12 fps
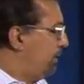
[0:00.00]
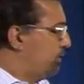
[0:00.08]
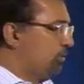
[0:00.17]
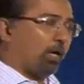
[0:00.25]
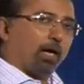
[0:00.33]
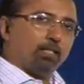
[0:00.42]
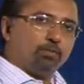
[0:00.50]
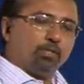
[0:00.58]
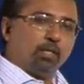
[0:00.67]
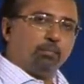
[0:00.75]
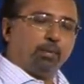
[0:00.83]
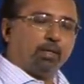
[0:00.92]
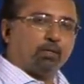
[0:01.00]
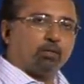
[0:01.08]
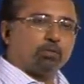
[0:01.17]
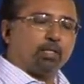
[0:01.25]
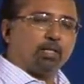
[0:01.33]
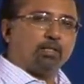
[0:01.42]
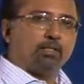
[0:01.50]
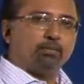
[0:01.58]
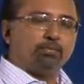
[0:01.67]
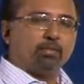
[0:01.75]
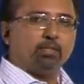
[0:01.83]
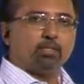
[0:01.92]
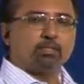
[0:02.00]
So, as you can make out there are different